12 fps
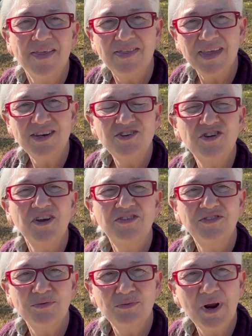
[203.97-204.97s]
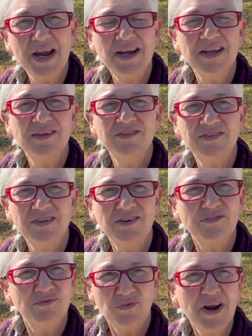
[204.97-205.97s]
than just right is in
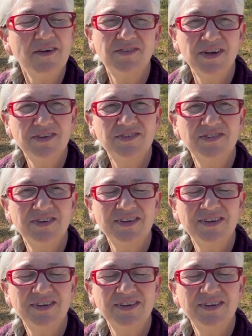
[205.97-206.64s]
front of us,